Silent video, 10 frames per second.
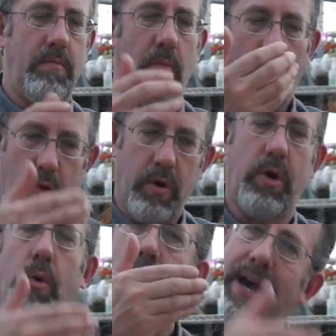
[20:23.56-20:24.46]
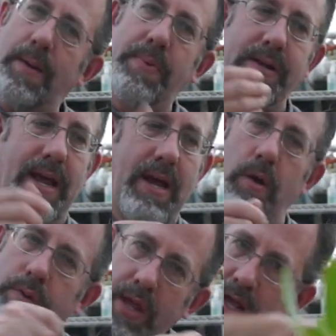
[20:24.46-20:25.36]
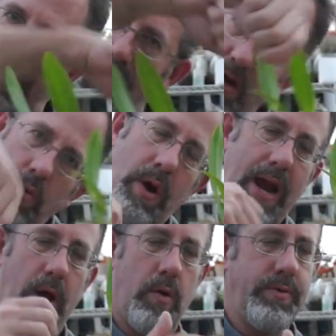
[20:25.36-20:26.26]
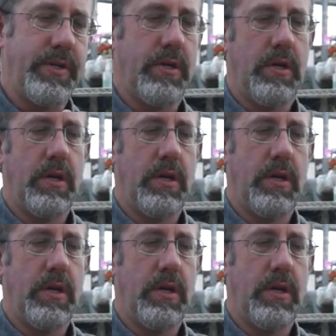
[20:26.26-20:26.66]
more going up and down than around.